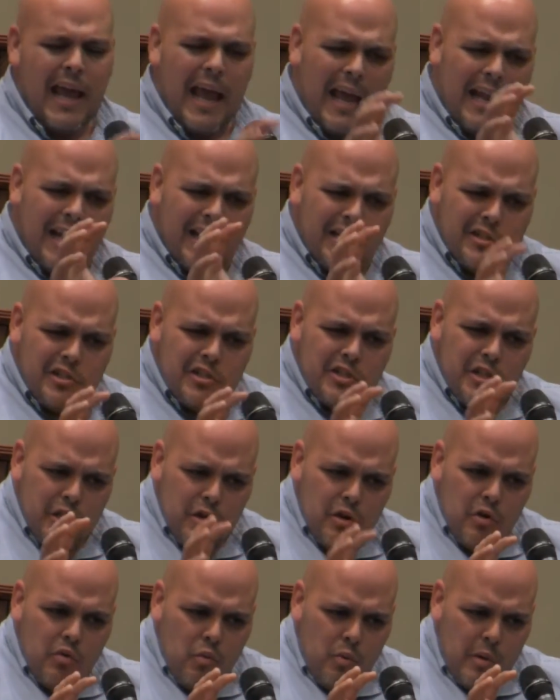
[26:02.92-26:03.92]
And
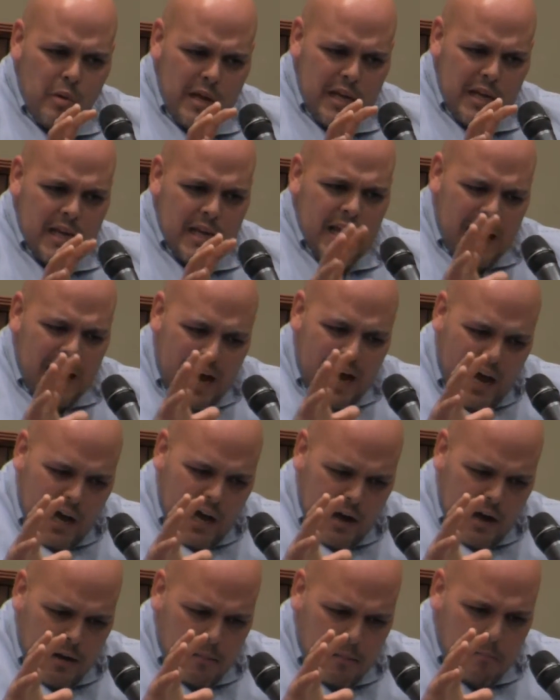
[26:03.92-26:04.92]
until we,
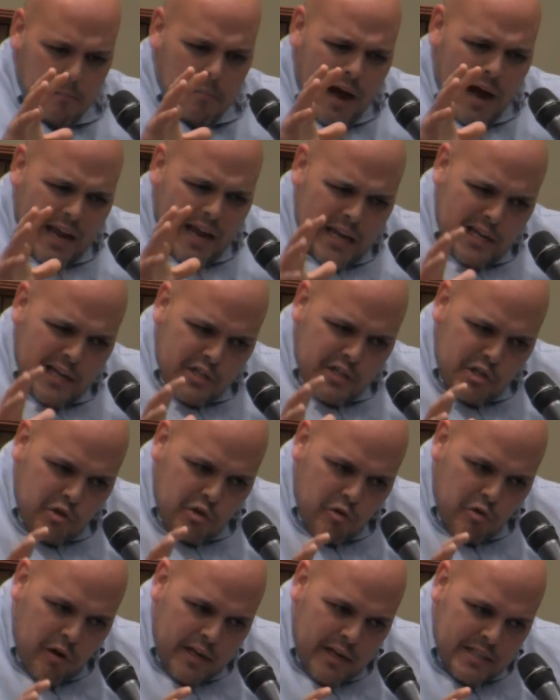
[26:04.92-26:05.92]
uh, by his
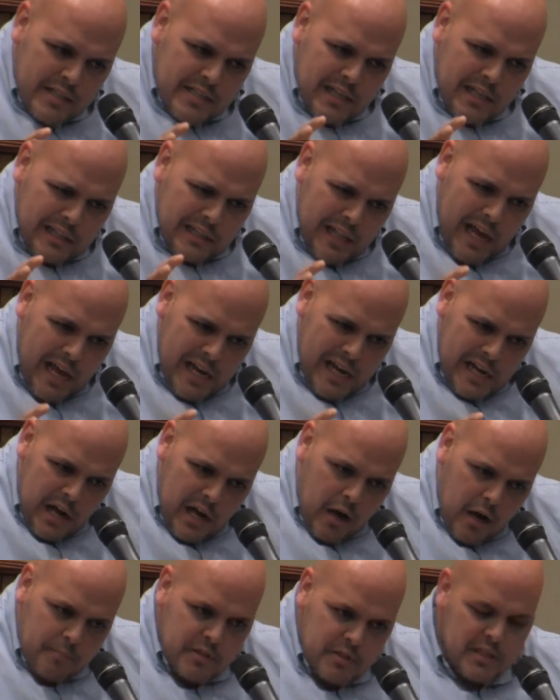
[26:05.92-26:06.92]
grace, line
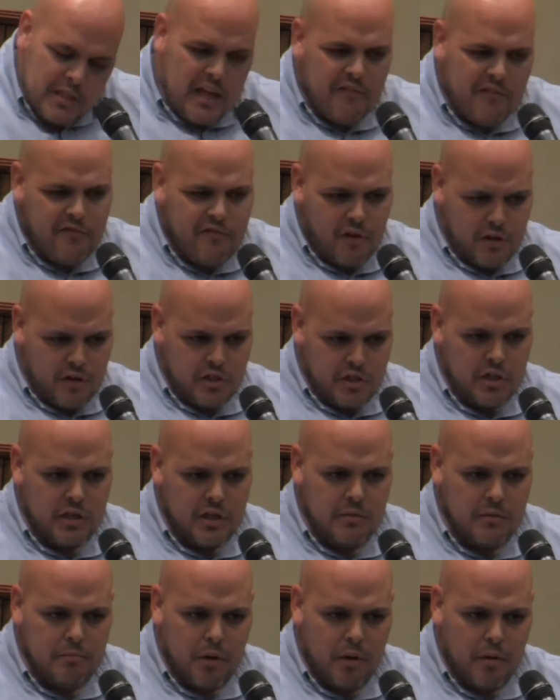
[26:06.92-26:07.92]
up to that
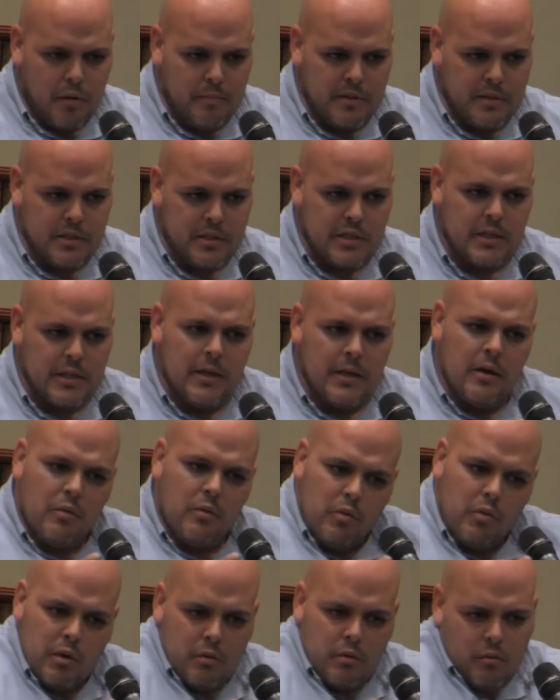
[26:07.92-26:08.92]
function and purpose,
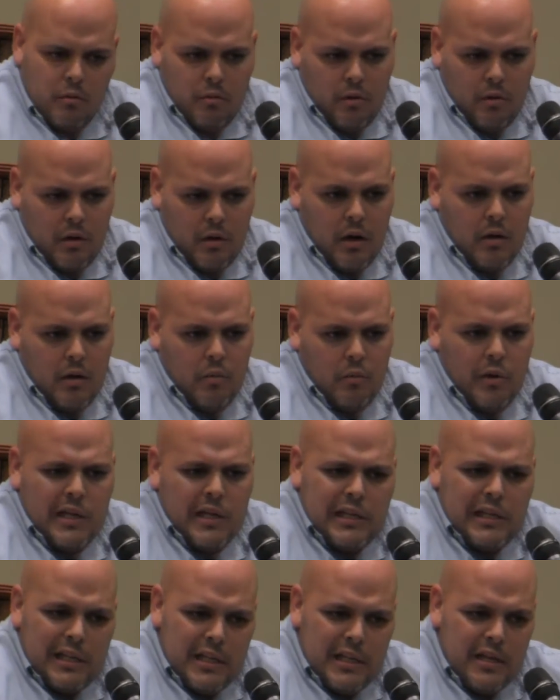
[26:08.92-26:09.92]
uh,
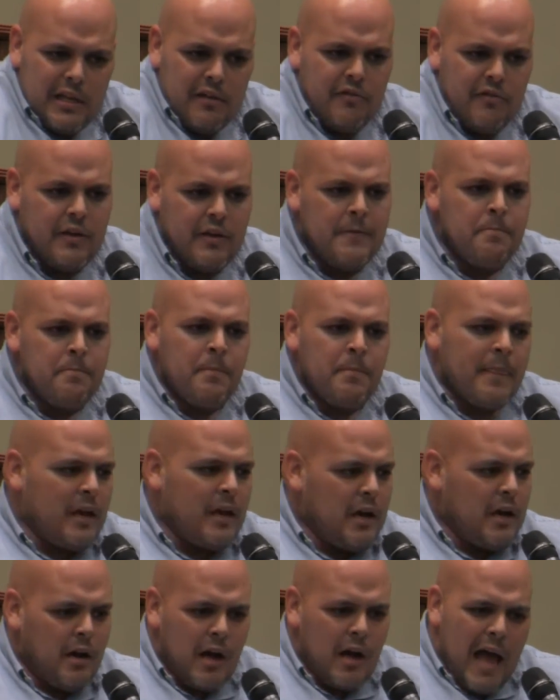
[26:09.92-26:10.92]
we live
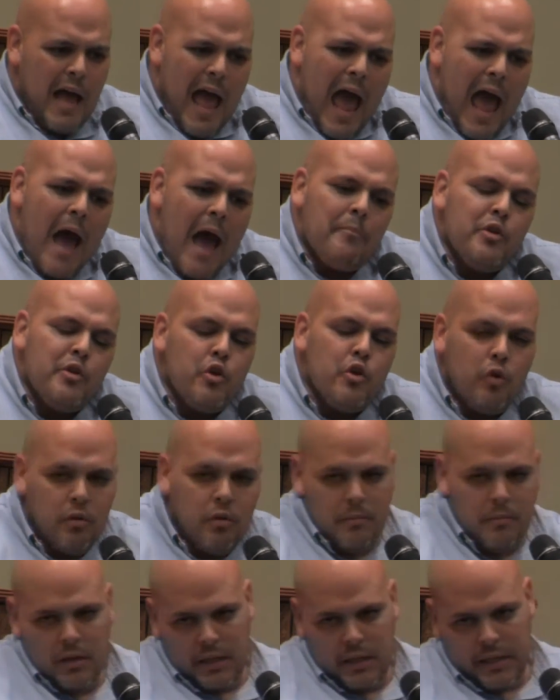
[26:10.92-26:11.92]
uh,
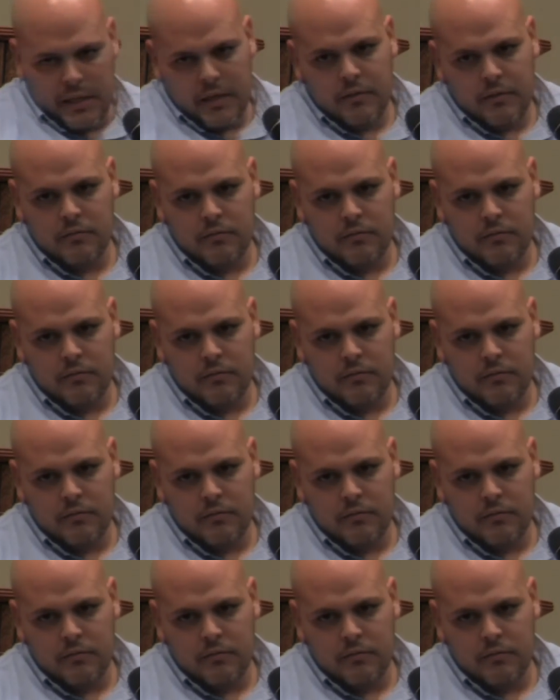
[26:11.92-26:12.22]
abnormally